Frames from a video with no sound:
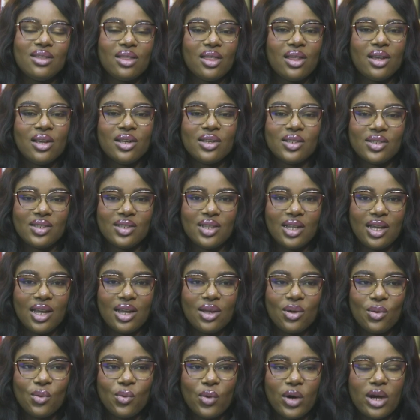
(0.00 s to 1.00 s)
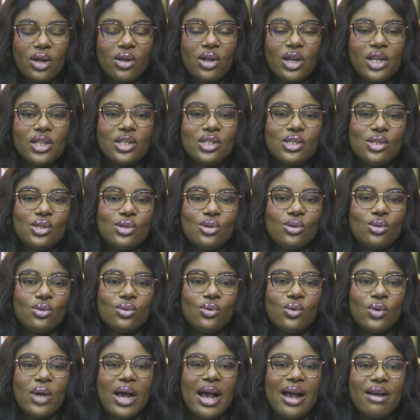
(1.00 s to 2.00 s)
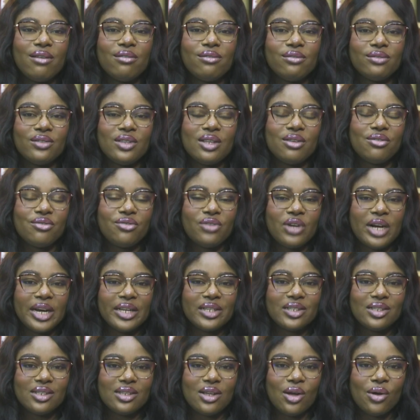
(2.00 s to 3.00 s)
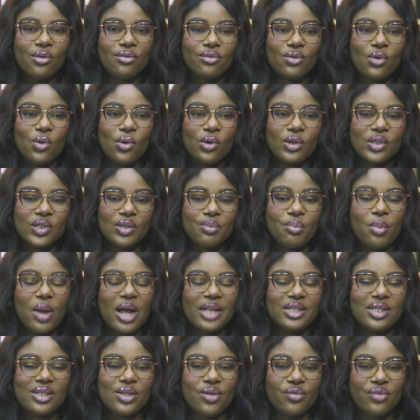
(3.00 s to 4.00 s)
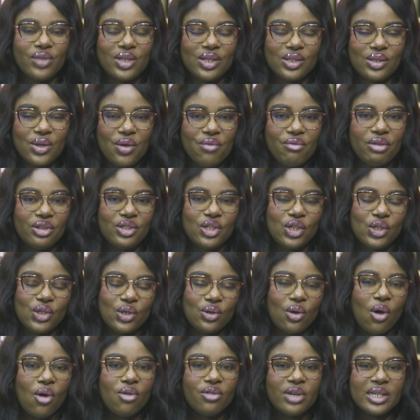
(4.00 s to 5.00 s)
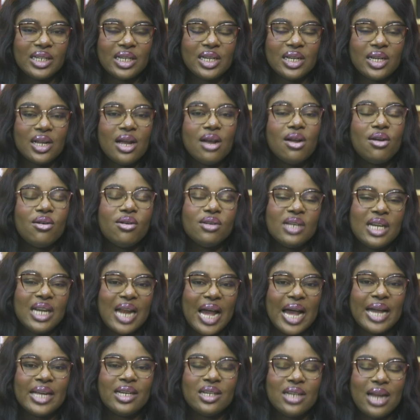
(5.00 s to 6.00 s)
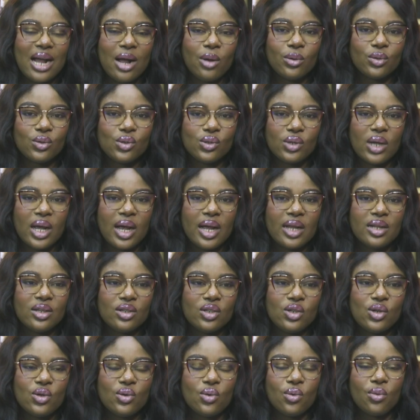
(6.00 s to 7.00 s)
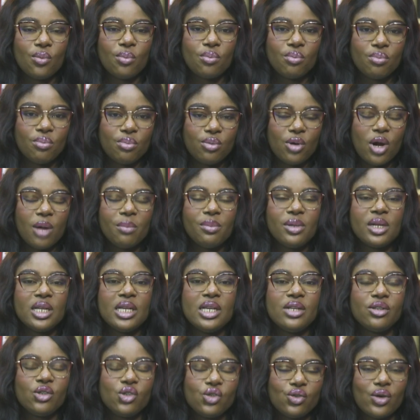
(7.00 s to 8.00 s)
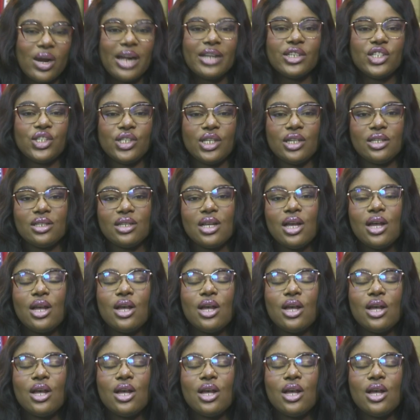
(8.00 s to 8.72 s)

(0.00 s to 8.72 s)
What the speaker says: Thursday, we're going to have different, of course, parts of this conversation already lined out and, you know, probably trash it